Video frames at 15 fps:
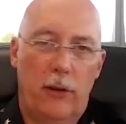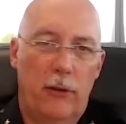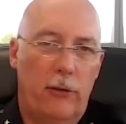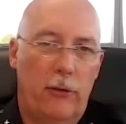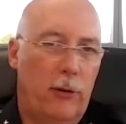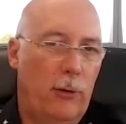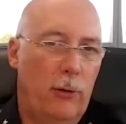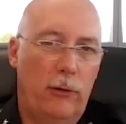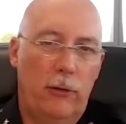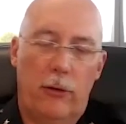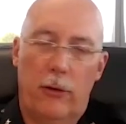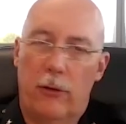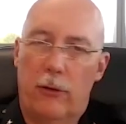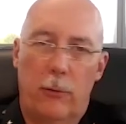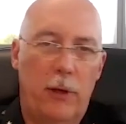there's twos,
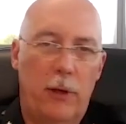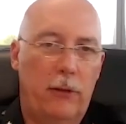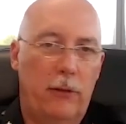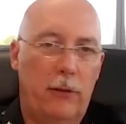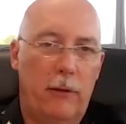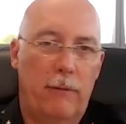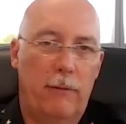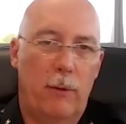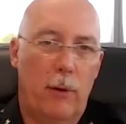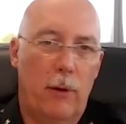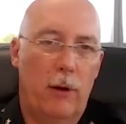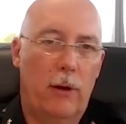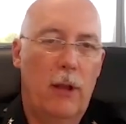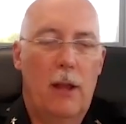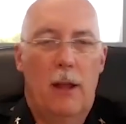there's threes, there's
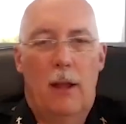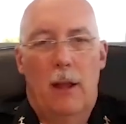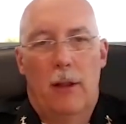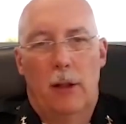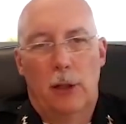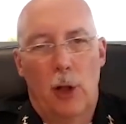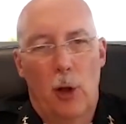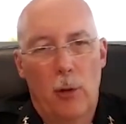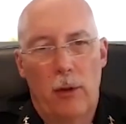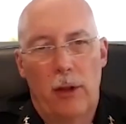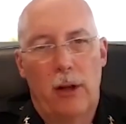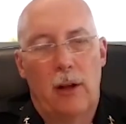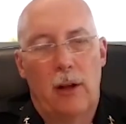four. The lower the